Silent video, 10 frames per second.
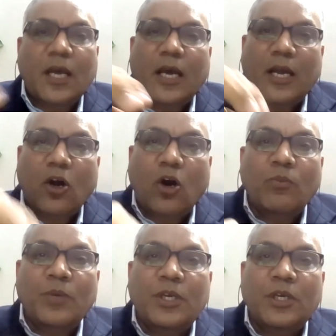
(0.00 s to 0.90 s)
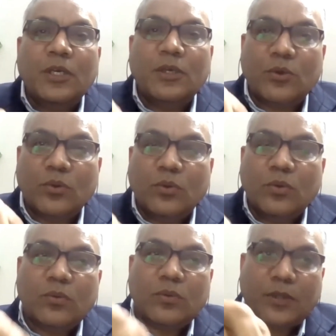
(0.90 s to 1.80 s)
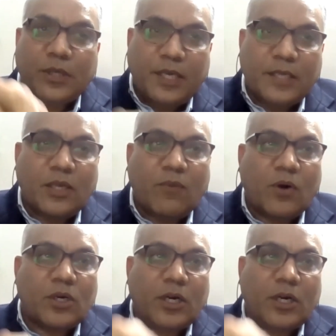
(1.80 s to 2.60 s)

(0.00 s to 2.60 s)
Allow me to take the water,